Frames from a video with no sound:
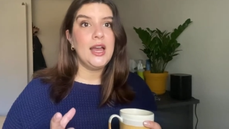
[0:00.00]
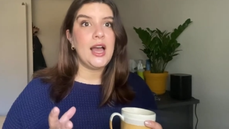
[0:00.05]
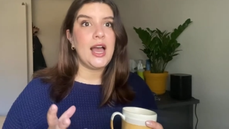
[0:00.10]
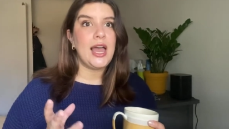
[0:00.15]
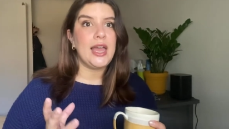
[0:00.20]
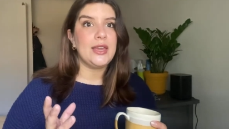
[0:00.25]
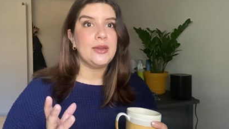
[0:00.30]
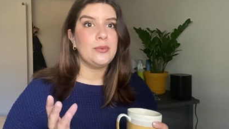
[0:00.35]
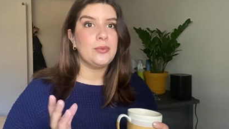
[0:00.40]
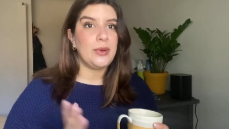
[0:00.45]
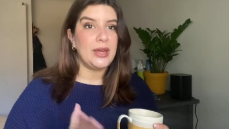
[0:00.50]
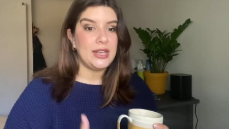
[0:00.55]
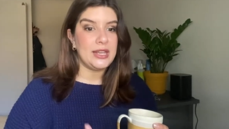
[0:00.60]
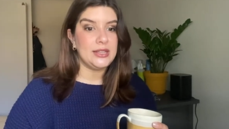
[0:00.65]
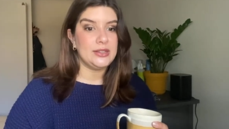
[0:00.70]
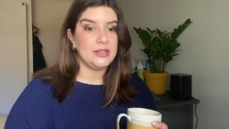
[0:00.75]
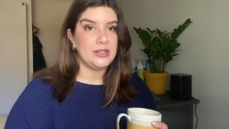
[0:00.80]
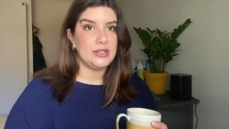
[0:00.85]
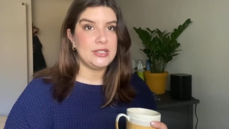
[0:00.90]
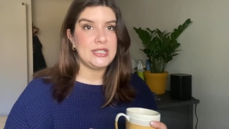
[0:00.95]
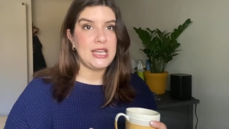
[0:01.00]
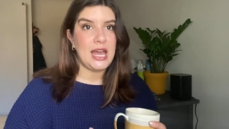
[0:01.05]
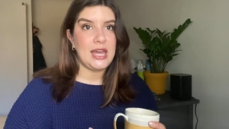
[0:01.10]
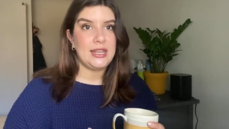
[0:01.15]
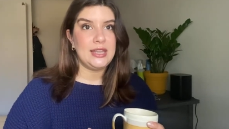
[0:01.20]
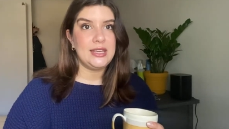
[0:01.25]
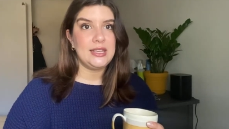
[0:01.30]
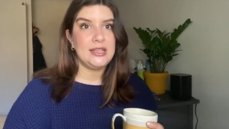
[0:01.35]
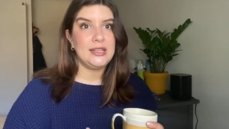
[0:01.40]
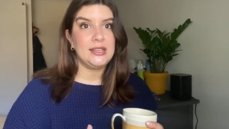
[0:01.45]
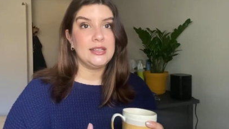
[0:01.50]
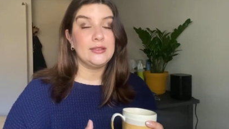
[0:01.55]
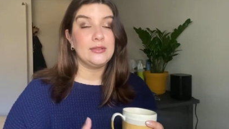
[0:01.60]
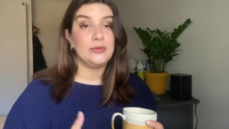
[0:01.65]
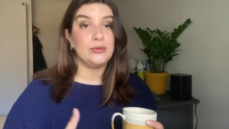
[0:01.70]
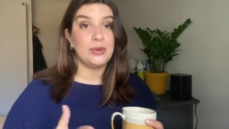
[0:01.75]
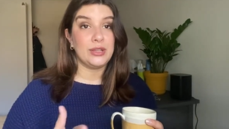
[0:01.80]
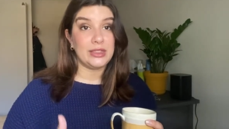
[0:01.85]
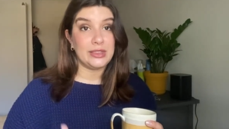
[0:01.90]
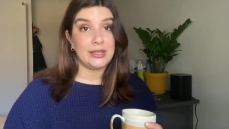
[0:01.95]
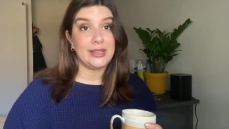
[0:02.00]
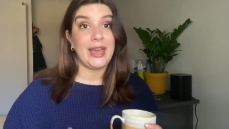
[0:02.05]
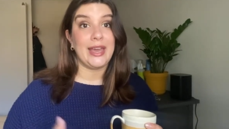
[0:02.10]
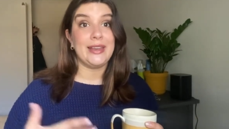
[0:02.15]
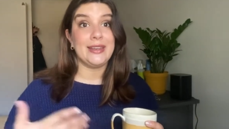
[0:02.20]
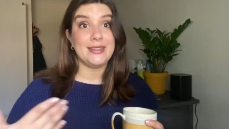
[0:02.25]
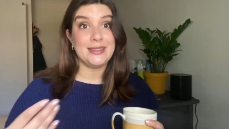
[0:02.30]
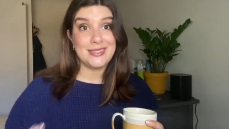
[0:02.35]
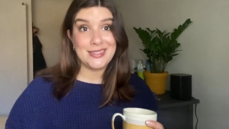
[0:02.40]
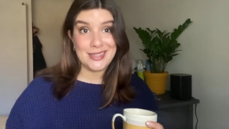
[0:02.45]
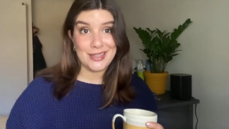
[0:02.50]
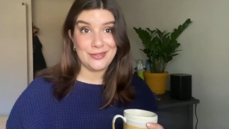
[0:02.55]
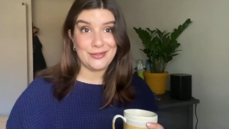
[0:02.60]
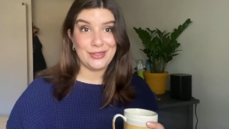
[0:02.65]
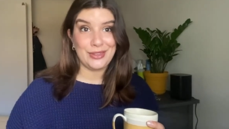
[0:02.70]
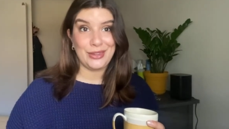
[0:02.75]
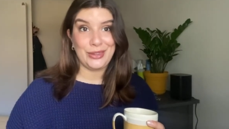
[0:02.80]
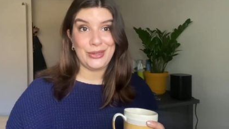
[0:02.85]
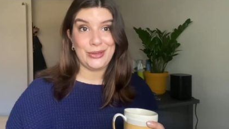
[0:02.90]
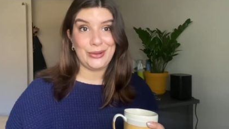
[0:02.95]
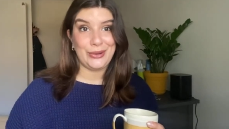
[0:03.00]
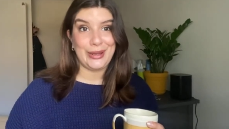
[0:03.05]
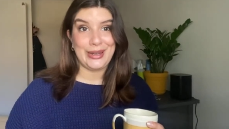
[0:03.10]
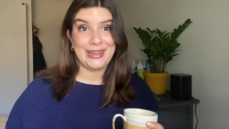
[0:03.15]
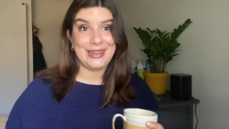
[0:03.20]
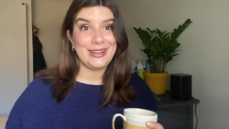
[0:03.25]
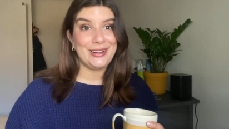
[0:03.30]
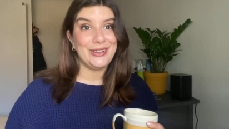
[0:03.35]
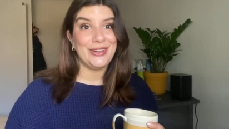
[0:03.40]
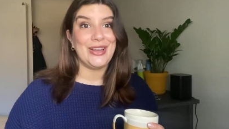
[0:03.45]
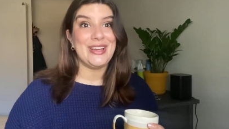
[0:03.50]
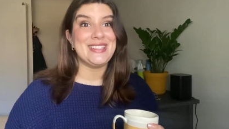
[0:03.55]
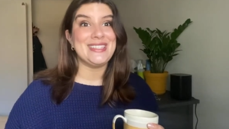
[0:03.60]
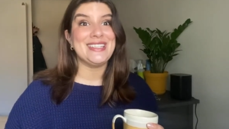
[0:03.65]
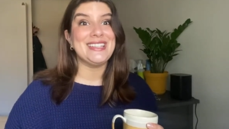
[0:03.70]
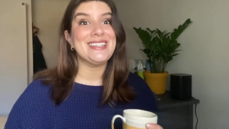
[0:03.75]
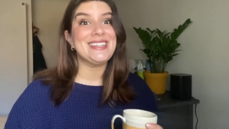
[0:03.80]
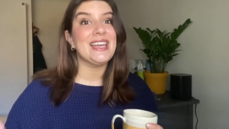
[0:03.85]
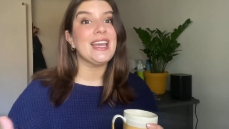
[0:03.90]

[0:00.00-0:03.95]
I went and looked at it with the guidance of the curated closet.